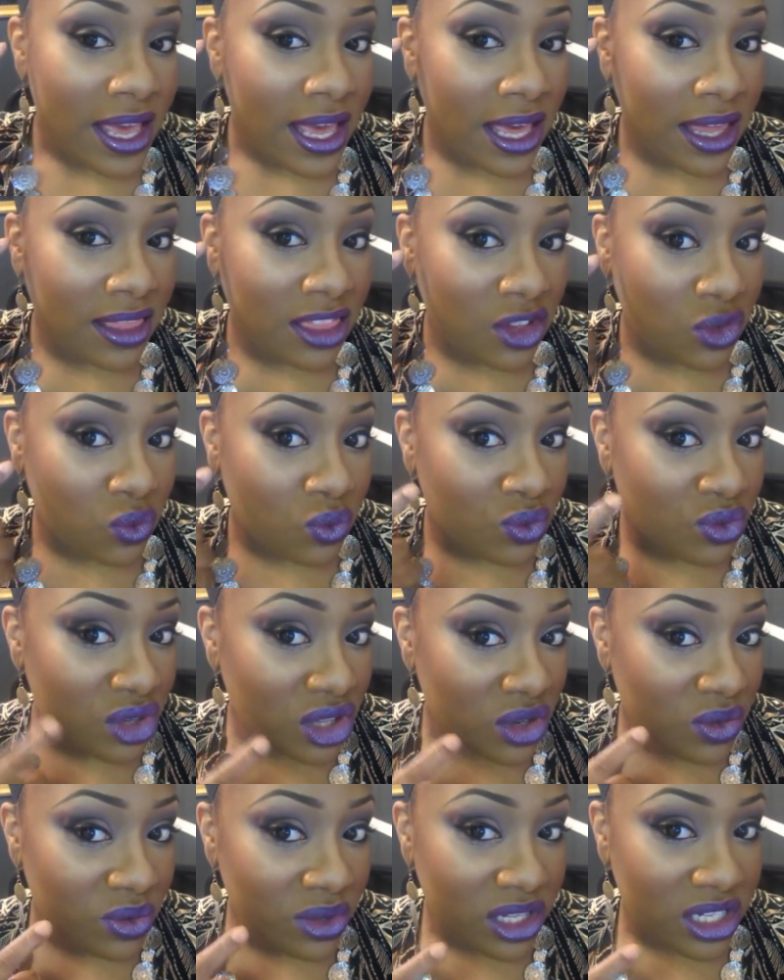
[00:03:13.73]
and the
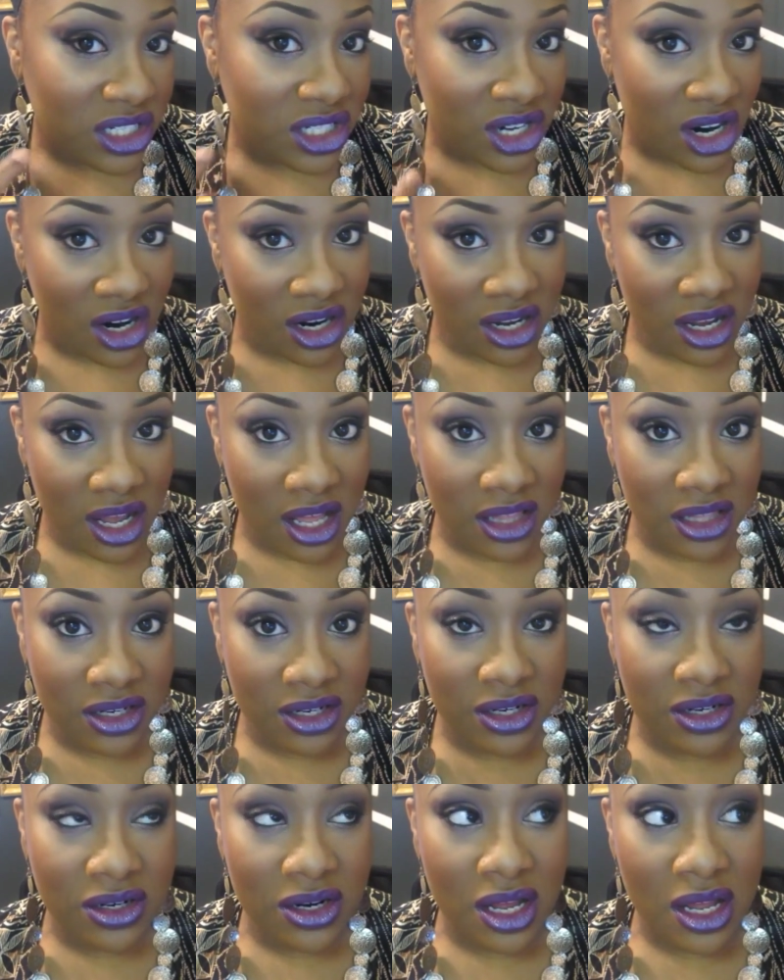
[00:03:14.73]
really dark
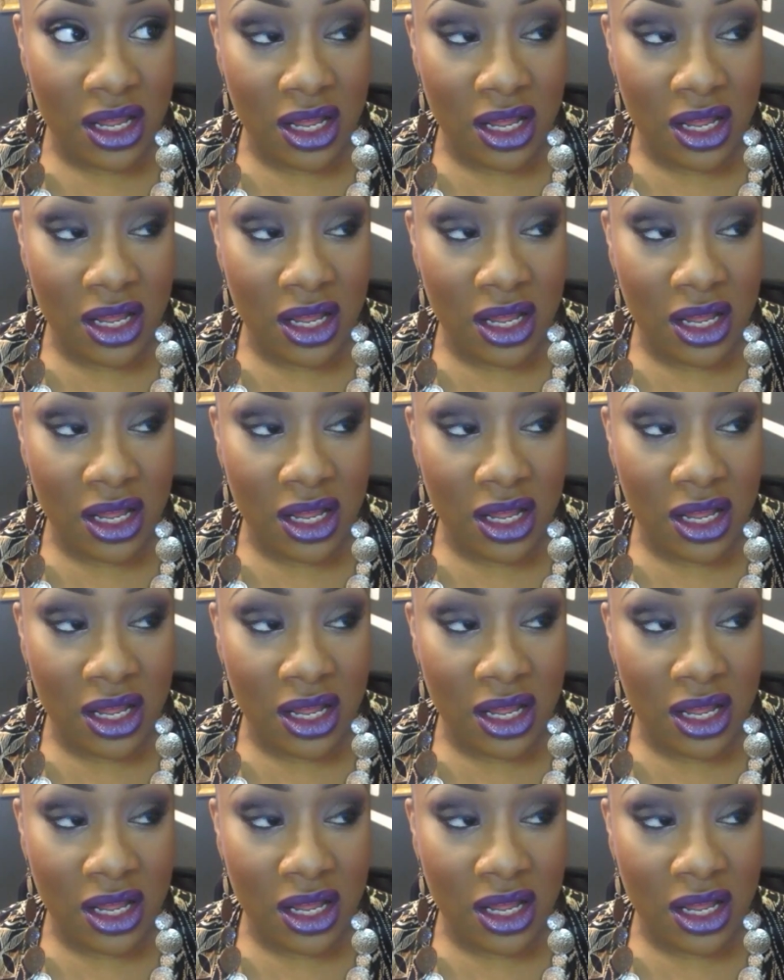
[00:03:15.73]
color